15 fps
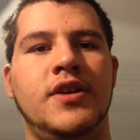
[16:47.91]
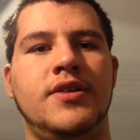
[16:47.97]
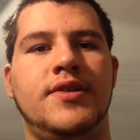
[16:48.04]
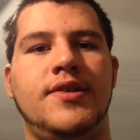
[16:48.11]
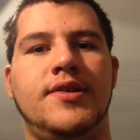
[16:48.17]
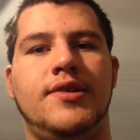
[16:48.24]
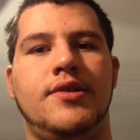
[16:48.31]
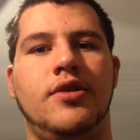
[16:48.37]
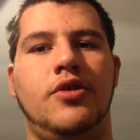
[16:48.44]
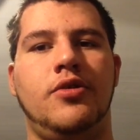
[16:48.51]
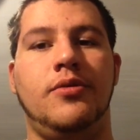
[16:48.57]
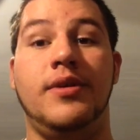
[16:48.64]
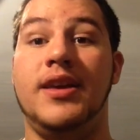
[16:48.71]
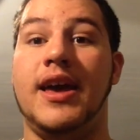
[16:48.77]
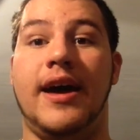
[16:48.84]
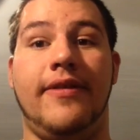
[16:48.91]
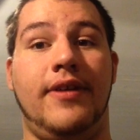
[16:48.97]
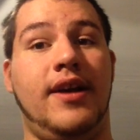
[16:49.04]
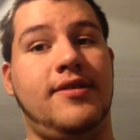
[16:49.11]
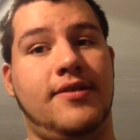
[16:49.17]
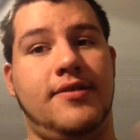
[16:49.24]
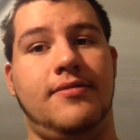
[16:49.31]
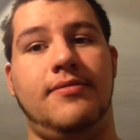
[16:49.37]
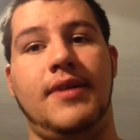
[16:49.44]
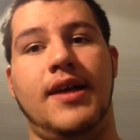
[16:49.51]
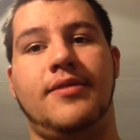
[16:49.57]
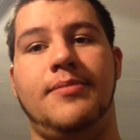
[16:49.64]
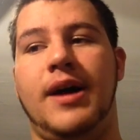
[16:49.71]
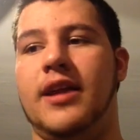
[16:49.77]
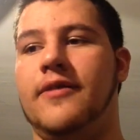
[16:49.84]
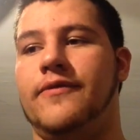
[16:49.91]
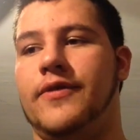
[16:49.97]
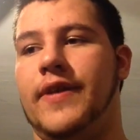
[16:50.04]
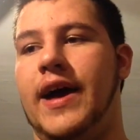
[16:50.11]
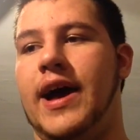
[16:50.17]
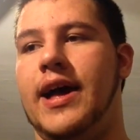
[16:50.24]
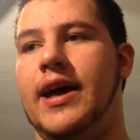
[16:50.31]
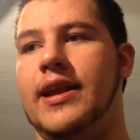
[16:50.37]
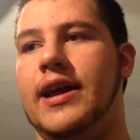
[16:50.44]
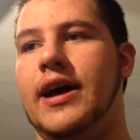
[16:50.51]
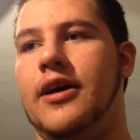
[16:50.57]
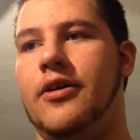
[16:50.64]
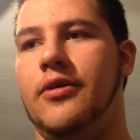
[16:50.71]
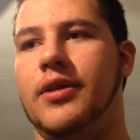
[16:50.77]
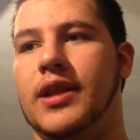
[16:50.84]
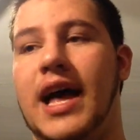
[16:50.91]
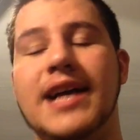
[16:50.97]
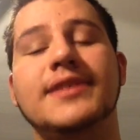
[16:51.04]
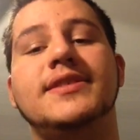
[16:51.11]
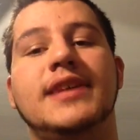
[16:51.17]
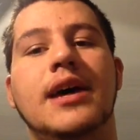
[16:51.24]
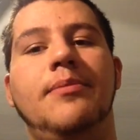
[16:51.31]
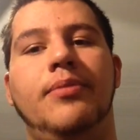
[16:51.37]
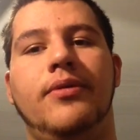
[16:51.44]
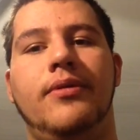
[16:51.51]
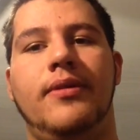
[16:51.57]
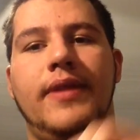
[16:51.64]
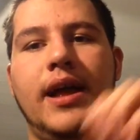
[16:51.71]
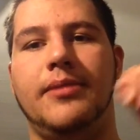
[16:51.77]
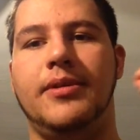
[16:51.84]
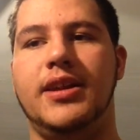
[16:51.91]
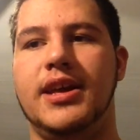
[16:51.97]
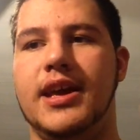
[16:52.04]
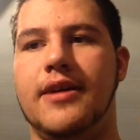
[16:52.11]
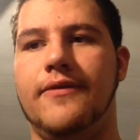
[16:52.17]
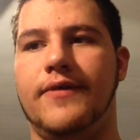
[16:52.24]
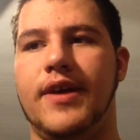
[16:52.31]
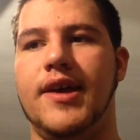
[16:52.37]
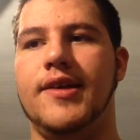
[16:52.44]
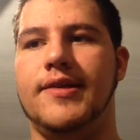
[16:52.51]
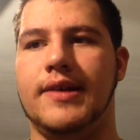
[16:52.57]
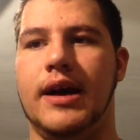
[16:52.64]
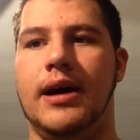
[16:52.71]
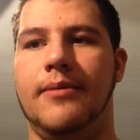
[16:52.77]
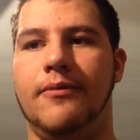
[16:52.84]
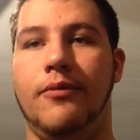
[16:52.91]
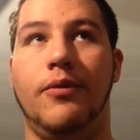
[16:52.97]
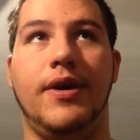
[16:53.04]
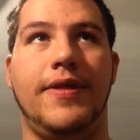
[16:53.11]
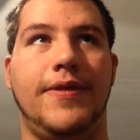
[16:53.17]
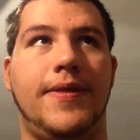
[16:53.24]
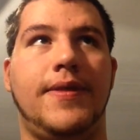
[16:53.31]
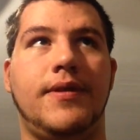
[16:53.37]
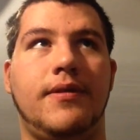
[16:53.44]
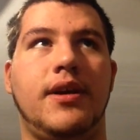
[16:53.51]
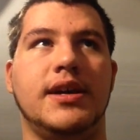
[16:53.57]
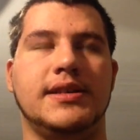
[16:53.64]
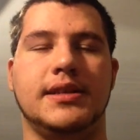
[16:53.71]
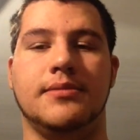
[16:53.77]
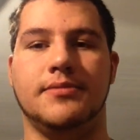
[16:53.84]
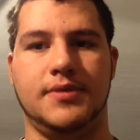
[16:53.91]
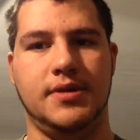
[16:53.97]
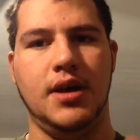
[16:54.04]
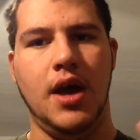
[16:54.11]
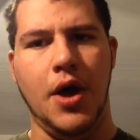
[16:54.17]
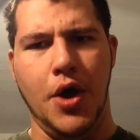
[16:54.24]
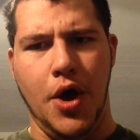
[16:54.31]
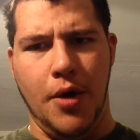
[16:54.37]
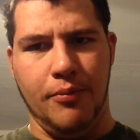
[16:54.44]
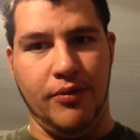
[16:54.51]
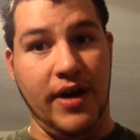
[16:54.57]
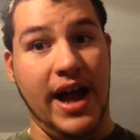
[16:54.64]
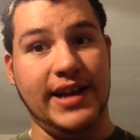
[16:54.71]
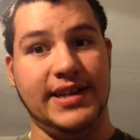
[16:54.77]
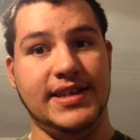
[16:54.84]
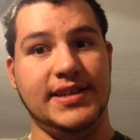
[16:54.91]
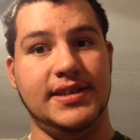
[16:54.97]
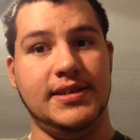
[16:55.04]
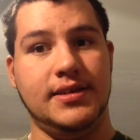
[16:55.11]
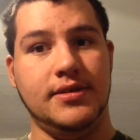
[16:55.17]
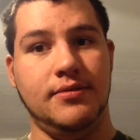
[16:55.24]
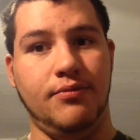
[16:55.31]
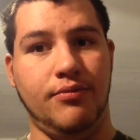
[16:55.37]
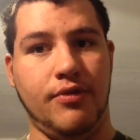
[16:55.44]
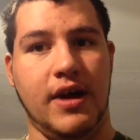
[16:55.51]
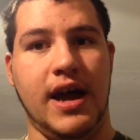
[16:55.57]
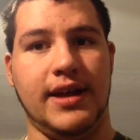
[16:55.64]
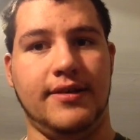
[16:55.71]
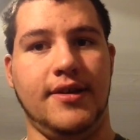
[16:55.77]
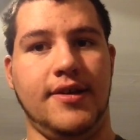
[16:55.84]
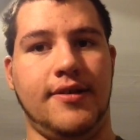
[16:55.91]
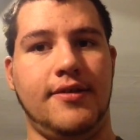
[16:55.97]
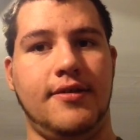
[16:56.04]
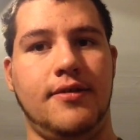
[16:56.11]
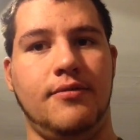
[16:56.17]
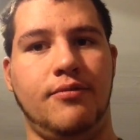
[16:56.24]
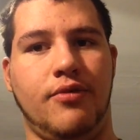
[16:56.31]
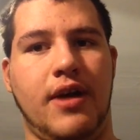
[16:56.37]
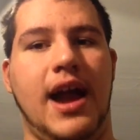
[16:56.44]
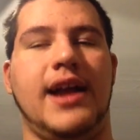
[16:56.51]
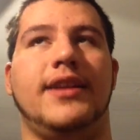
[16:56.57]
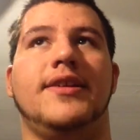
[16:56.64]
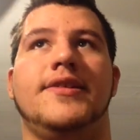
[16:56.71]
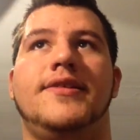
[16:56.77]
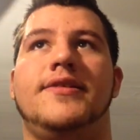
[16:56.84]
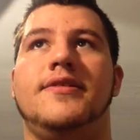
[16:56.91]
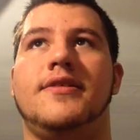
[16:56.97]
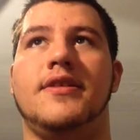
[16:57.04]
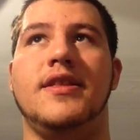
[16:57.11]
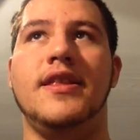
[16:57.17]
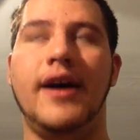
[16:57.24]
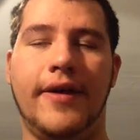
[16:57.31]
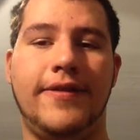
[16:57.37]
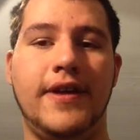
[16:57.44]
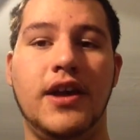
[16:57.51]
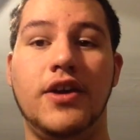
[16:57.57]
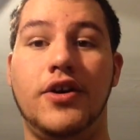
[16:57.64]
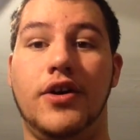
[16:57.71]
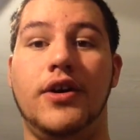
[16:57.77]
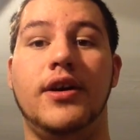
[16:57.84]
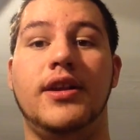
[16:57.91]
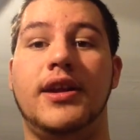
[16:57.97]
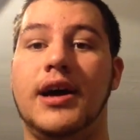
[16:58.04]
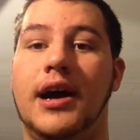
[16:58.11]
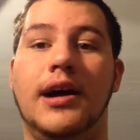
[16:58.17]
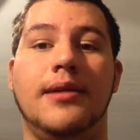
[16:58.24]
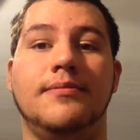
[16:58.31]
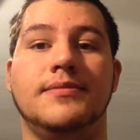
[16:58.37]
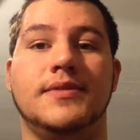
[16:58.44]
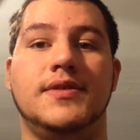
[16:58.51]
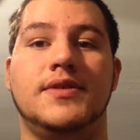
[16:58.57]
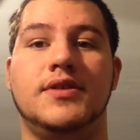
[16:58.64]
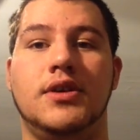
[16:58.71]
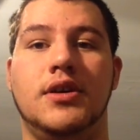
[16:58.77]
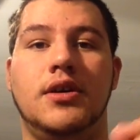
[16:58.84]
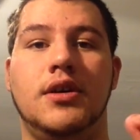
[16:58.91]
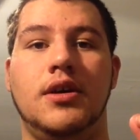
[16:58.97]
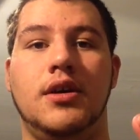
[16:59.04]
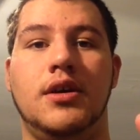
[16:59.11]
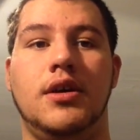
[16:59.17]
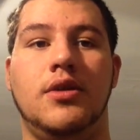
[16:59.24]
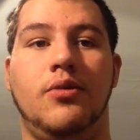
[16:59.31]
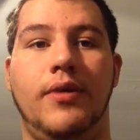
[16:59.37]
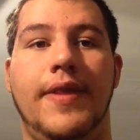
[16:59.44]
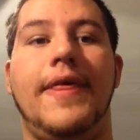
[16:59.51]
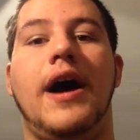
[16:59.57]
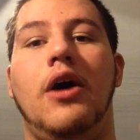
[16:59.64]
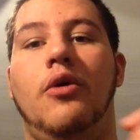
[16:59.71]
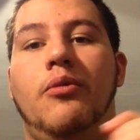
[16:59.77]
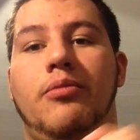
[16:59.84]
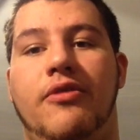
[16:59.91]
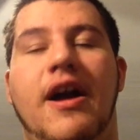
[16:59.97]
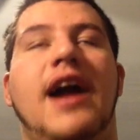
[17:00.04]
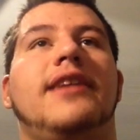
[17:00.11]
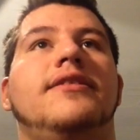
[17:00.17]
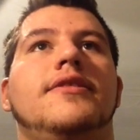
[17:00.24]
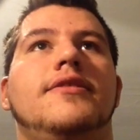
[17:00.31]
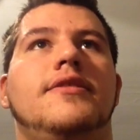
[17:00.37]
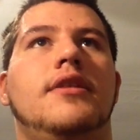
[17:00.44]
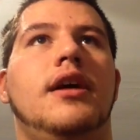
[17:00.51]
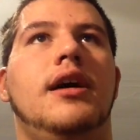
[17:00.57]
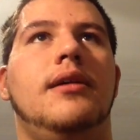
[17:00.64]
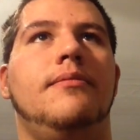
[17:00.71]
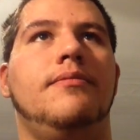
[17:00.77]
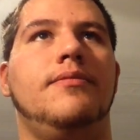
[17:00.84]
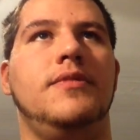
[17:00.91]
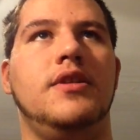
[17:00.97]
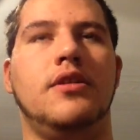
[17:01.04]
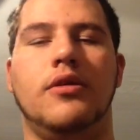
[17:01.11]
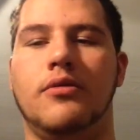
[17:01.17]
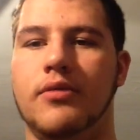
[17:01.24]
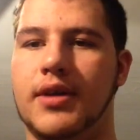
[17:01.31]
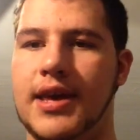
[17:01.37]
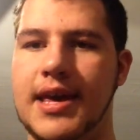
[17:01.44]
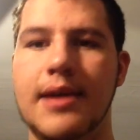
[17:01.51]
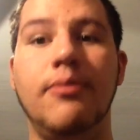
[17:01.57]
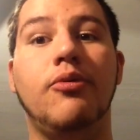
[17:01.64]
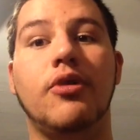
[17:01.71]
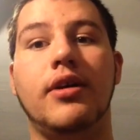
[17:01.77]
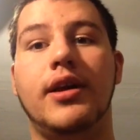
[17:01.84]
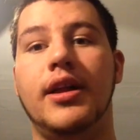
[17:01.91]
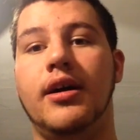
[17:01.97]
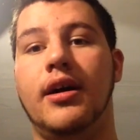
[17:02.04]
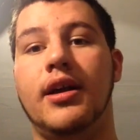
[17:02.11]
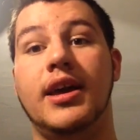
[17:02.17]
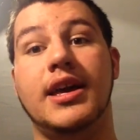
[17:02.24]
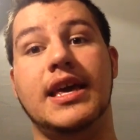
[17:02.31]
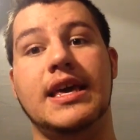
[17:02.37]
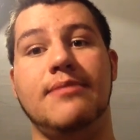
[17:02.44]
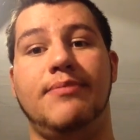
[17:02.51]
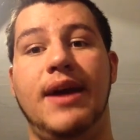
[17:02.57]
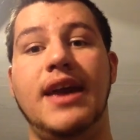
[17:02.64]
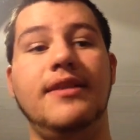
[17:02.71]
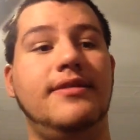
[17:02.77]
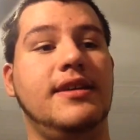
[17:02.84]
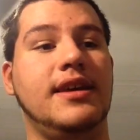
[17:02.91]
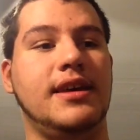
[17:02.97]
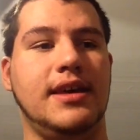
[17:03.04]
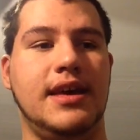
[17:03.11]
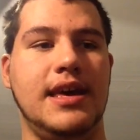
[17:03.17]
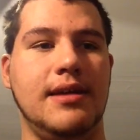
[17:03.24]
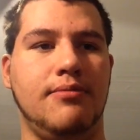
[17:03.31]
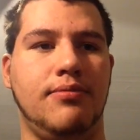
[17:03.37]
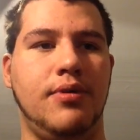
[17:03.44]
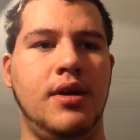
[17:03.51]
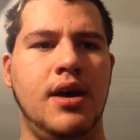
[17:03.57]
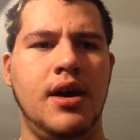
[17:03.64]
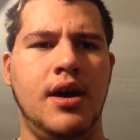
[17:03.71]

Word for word: so yeah, that's that's about it for that. And now, last tip that I'm going to give is um, with customs, practice, practice, practice. Nothing good comes without practice. Um, you know, keep working on it, keep painting, keep